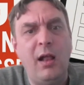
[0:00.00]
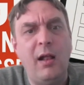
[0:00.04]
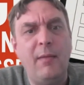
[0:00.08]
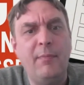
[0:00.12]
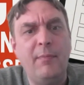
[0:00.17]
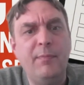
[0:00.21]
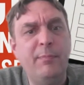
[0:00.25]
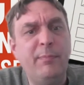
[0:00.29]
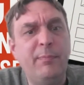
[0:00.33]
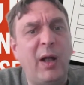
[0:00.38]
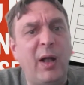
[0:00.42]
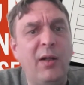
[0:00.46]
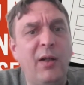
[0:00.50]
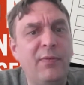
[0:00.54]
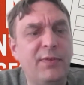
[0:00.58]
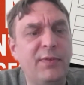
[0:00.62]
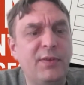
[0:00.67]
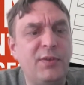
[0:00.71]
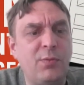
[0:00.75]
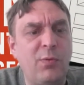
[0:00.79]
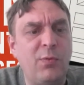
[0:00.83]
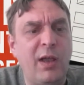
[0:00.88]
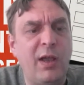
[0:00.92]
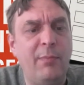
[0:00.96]

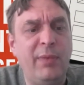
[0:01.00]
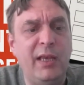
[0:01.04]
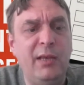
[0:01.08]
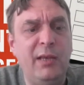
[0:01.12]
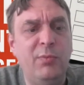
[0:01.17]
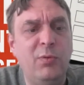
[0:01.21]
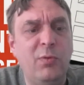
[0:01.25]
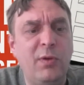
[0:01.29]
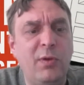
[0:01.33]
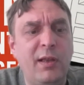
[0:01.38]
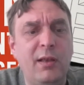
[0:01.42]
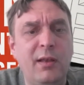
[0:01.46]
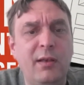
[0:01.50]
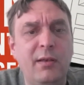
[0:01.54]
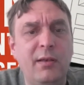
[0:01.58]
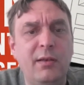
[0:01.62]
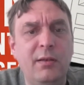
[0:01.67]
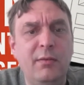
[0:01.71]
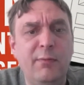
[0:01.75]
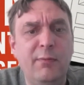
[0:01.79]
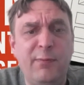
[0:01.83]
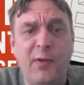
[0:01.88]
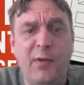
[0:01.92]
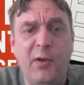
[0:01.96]
buttons where people can
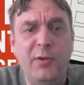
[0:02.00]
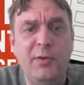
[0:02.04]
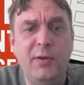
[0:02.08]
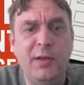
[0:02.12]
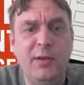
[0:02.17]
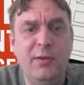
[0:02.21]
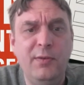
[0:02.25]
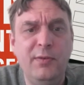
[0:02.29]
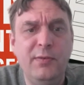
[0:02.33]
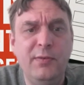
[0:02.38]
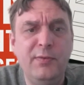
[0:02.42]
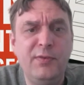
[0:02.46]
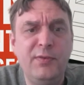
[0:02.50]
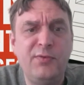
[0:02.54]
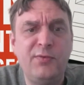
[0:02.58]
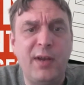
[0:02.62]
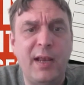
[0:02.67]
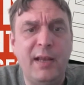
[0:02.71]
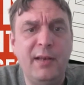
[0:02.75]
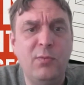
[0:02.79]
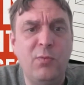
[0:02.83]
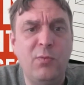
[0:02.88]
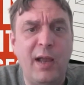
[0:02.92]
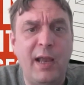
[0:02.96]
phone you
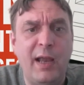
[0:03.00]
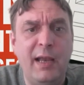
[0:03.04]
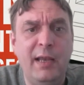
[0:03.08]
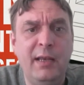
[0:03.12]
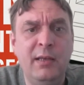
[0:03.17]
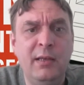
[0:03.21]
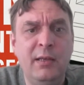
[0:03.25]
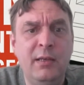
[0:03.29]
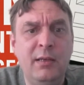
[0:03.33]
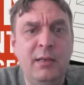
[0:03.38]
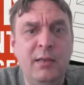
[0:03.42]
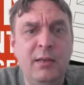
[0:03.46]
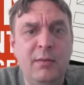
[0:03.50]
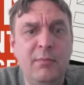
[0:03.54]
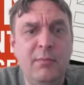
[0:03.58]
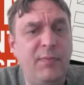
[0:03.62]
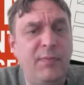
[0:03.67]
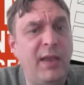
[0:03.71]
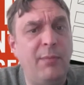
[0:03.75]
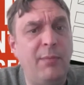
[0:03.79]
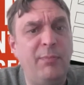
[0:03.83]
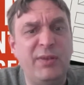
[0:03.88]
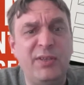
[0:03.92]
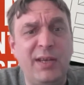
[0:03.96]
straight away.
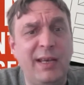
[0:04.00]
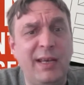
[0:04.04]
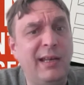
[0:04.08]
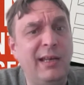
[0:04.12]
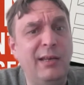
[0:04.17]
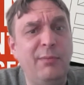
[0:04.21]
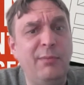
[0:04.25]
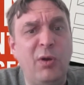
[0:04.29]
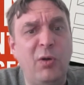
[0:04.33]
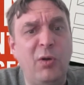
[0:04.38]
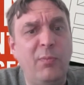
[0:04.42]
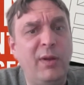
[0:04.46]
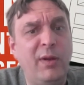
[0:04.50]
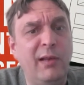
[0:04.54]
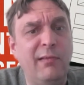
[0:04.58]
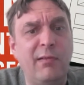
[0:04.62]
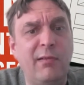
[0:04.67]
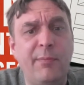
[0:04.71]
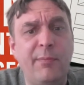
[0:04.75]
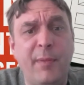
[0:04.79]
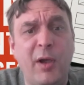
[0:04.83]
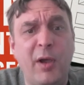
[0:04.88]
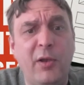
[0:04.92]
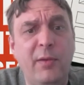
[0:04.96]
They're particularly popular
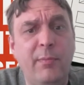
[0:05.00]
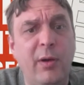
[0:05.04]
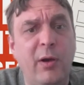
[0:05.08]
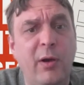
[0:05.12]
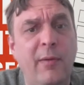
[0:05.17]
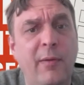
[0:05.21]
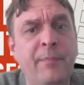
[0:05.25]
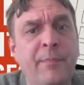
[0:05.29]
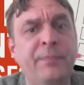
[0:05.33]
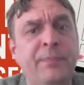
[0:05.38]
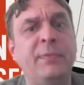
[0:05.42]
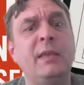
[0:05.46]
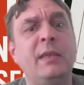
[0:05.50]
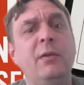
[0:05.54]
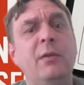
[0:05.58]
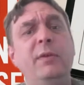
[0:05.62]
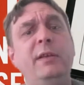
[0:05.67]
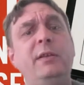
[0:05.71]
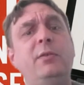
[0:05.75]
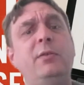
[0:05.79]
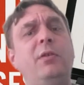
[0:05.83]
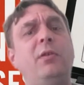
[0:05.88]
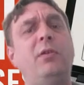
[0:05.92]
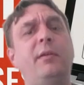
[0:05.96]
on mobile. We
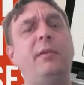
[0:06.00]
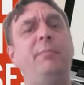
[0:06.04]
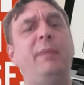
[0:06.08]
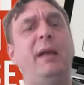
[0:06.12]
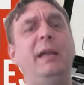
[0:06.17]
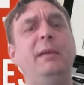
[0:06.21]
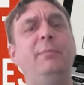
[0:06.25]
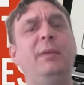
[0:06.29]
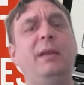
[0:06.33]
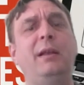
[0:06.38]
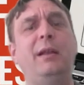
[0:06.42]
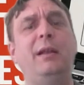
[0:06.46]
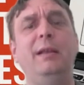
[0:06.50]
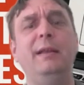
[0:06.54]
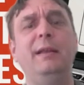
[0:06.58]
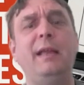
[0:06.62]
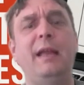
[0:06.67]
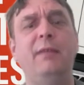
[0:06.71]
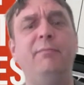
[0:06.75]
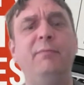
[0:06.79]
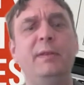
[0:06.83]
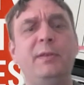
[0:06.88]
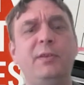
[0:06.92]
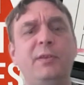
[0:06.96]
do a lot of pay-per-click
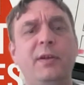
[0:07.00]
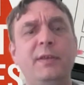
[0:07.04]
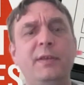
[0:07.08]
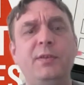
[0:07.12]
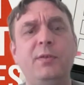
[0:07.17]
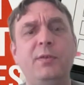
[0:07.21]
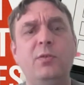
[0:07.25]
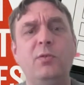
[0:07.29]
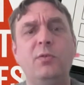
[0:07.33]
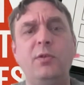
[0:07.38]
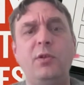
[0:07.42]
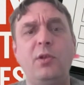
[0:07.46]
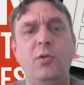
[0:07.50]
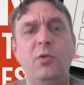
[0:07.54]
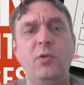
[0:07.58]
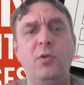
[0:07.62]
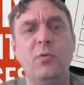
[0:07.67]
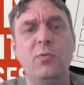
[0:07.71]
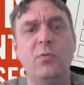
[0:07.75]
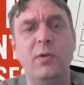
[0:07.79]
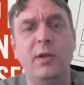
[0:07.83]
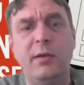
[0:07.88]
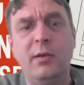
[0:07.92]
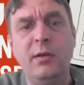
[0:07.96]
advertising on
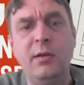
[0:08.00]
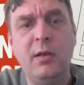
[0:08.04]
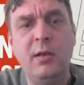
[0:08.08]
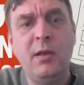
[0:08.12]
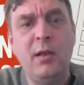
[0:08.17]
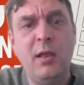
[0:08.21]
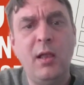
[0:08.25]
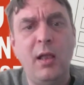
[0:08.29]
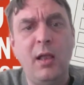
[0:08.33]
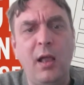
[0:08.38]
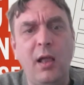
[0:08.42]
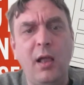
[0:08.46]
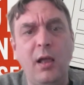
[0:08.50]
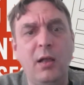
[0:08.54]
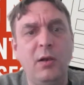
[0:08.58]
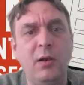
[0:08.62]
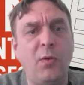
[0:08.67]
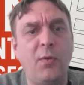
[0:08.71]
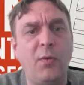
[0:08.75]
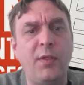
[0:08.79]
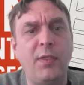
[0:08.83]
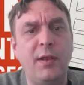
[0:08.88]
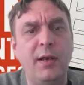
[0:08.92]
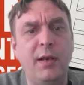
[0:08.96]
Google, and a
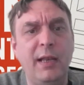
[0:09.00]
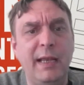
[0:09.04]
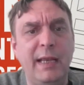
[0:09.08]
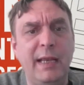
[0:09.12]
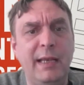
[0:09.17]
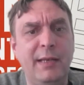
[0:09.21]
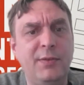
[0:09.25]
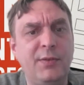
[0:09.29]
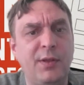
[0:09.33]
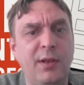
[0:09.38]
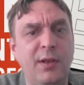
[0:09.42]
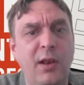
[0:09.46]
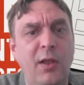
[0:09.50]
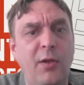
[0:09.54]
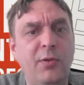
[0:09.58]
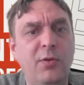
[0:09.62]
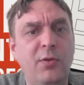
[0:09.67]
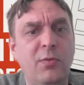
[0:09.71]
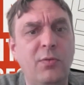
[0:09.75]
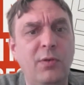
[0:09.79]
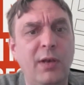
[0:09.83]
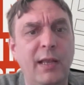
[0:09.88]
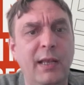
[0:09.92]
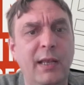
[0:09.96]
lot of the leads, the
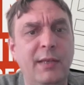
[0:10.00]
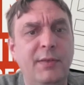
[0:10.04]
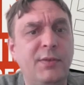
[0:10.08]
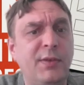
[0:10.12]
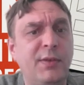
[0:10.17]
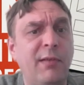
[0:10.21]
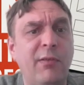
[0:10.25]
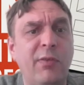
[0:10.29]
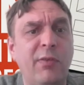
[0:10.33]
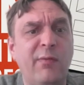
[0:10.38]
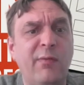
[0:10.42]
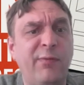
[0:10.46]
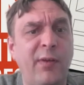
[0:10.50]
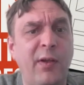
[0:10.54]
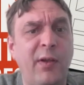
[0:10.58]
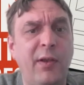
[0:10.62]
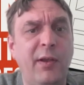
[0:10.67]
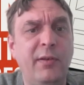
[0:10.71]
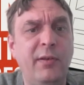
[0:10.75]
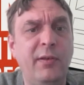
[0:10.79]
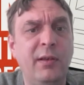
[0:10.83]
local leads, they're on the phone.